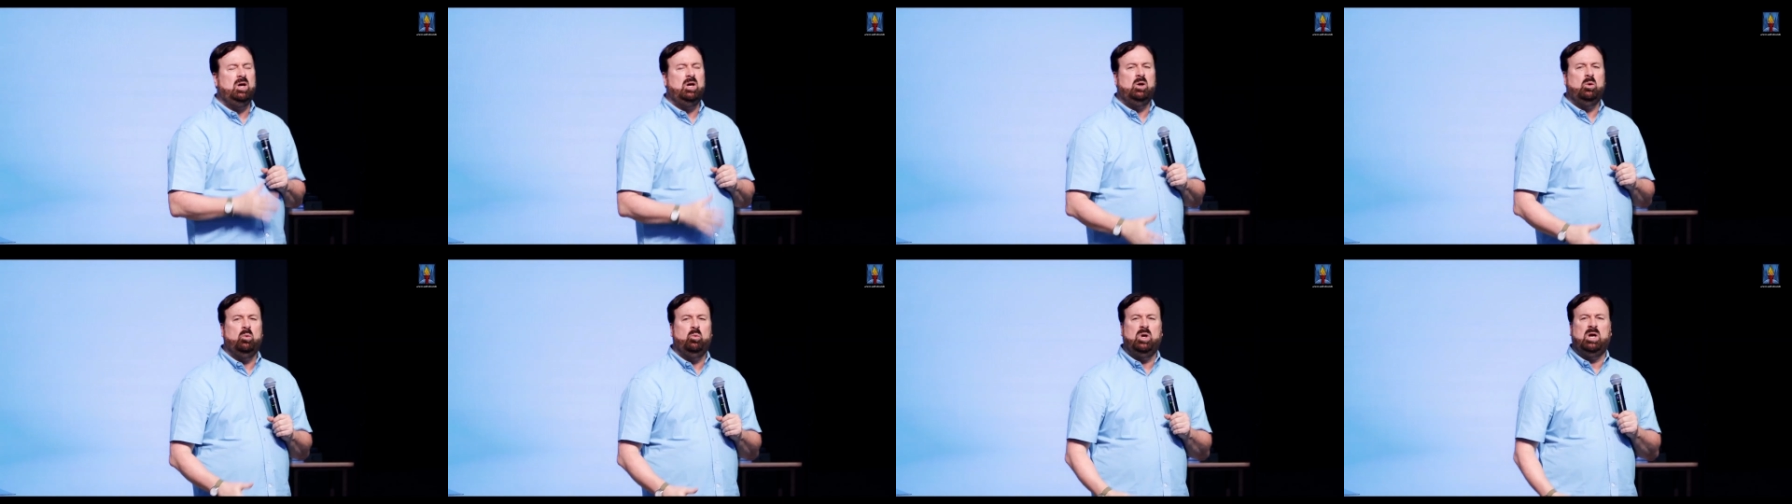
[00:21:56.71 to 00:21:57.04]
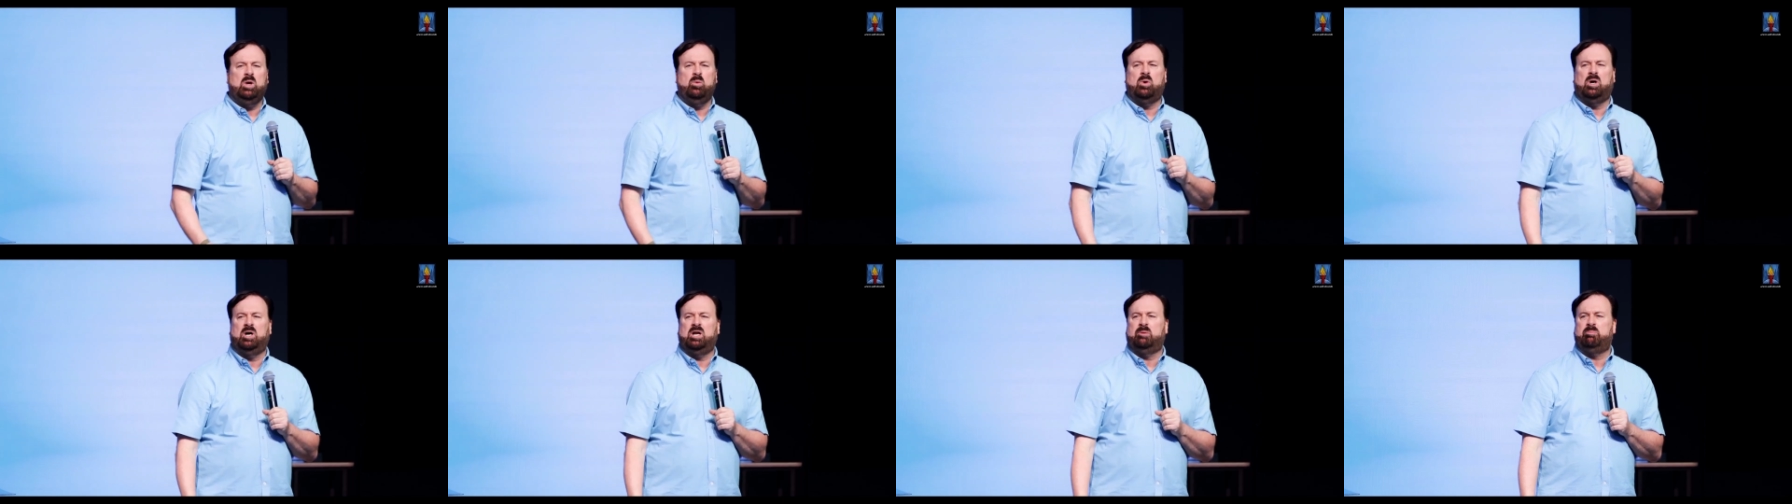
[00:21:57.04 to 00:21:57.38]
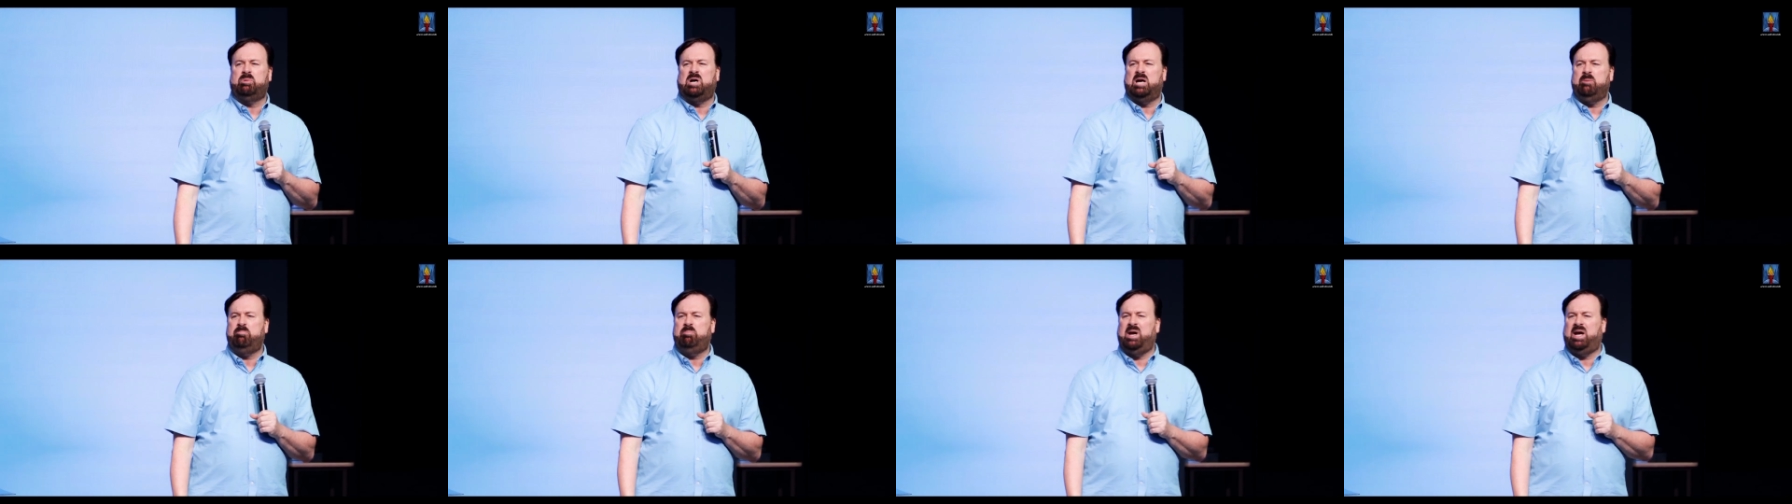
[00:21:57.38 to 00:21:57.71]
"We want to
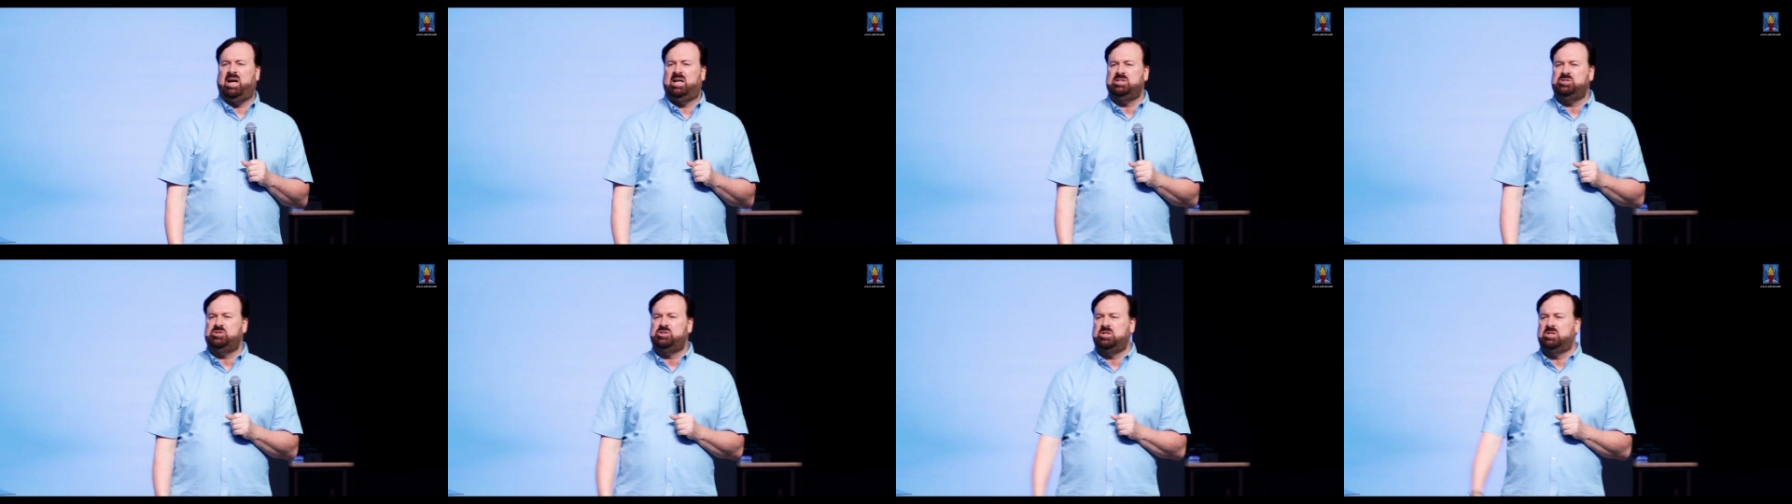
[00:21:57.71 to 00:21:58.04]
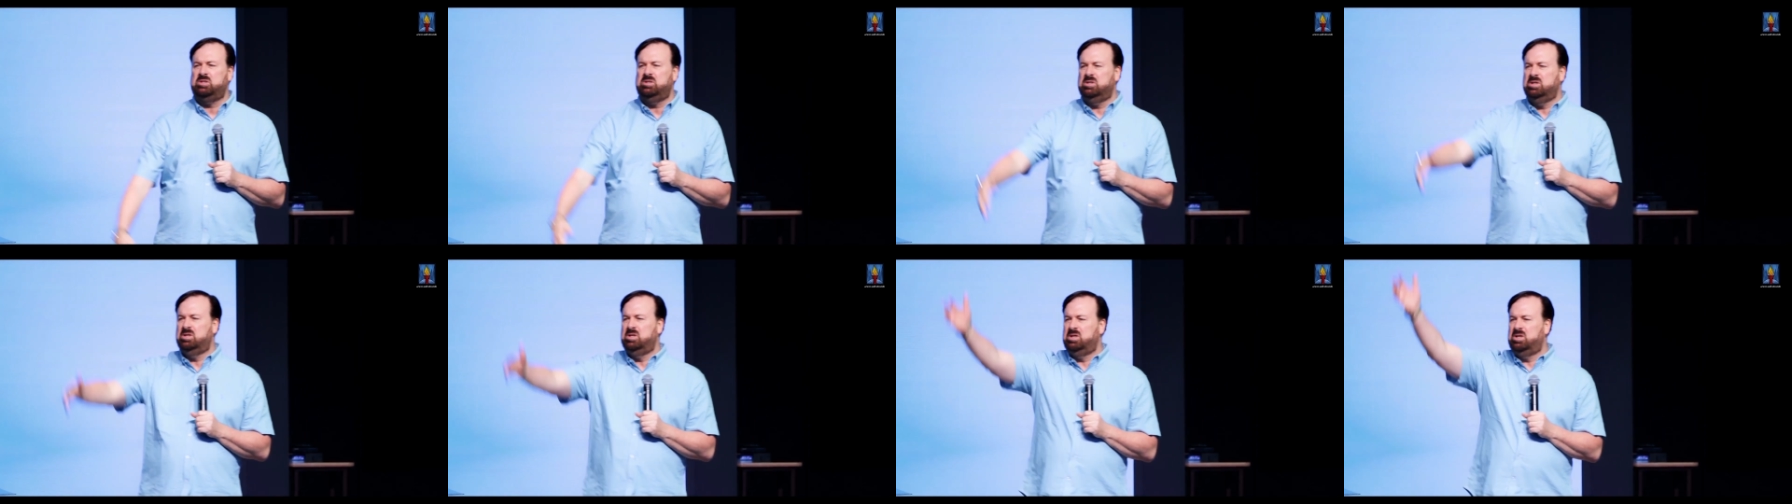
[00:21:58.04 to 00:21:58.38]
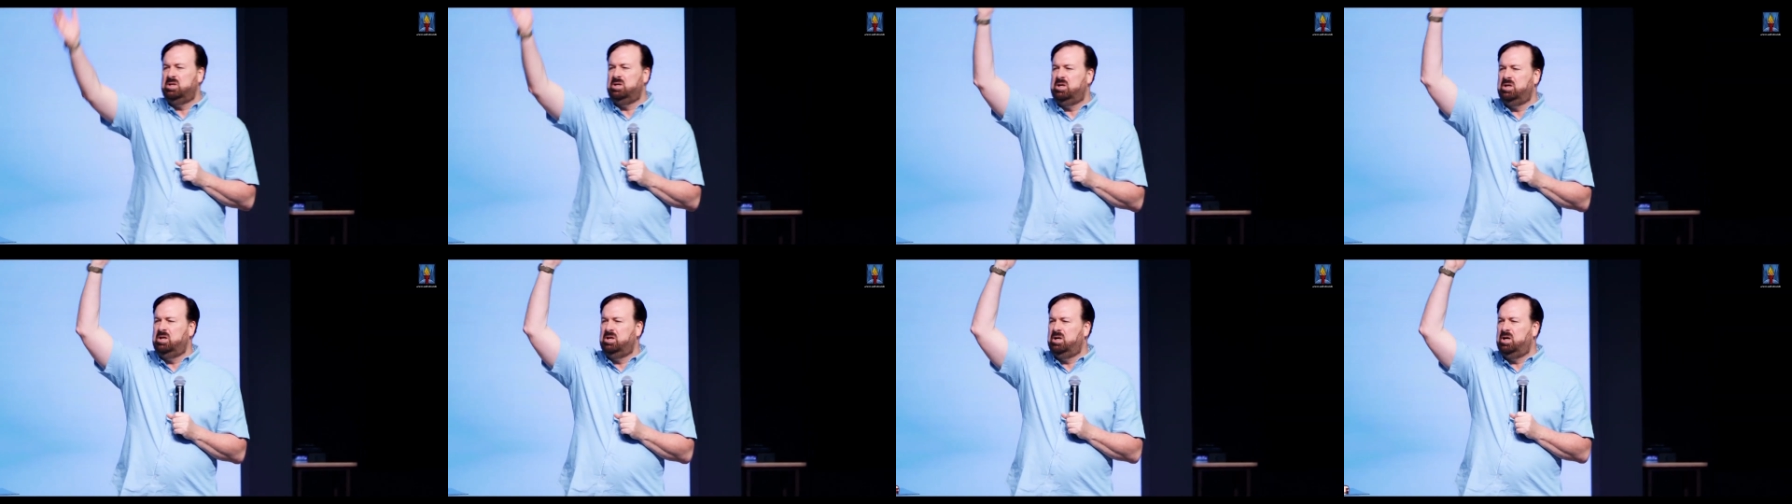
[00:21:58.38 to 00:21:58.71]
buy Pastor
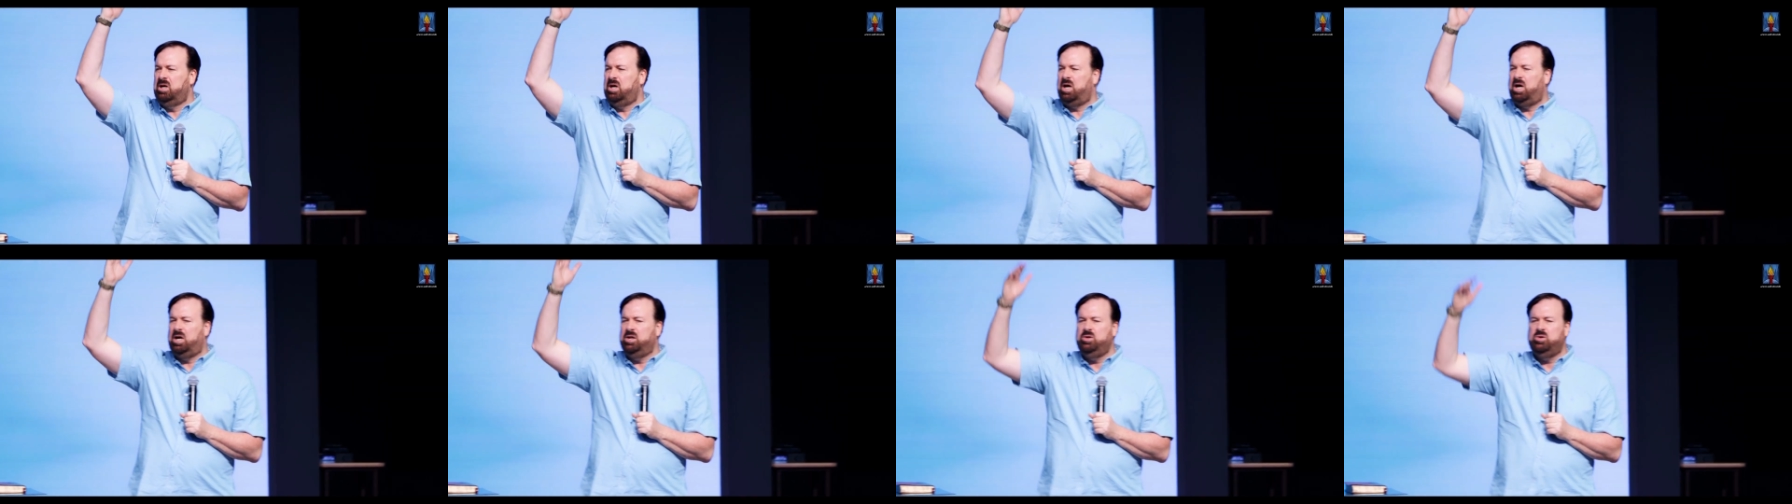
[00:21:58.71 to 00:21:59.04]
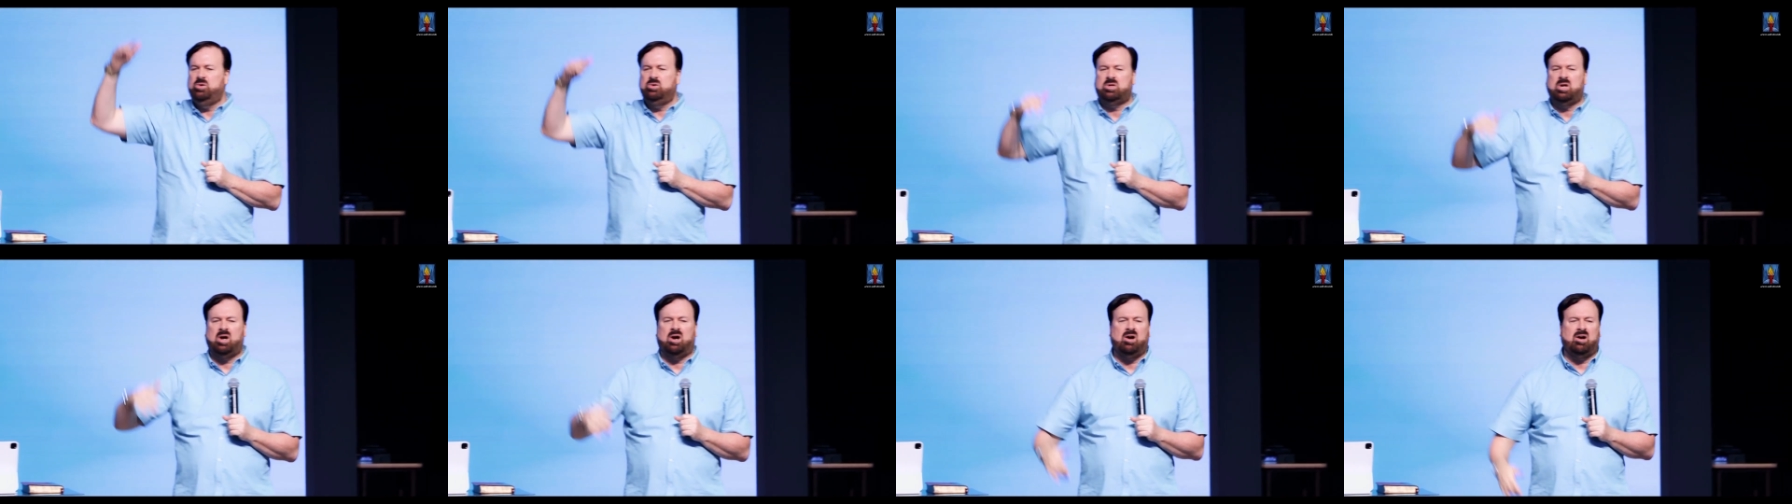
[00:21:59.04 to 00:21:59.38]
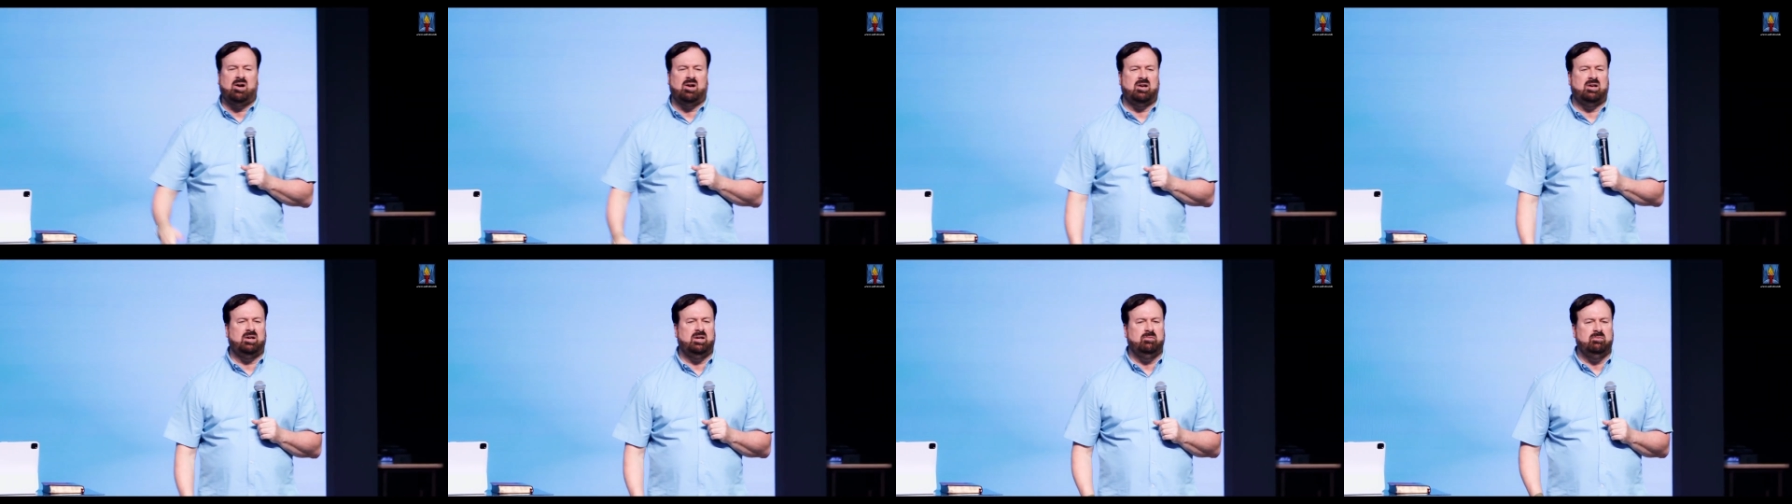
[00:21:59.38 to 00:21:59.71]
a new
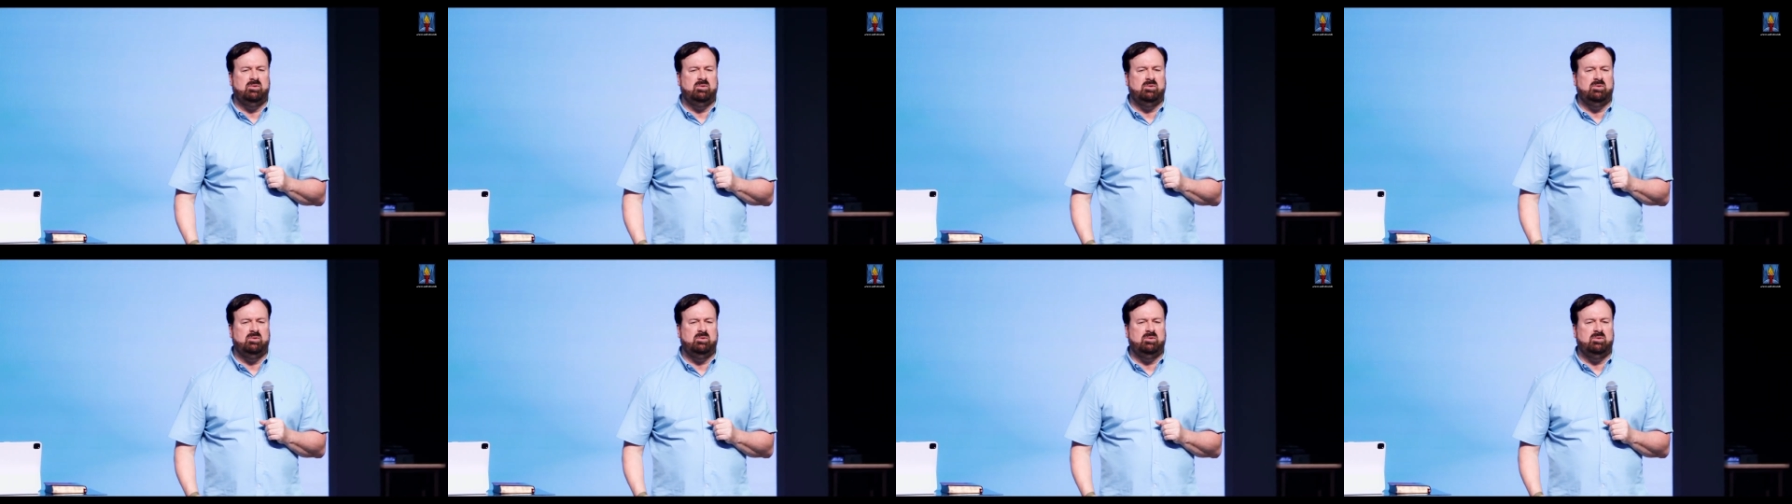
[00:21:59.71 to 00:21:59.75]
car."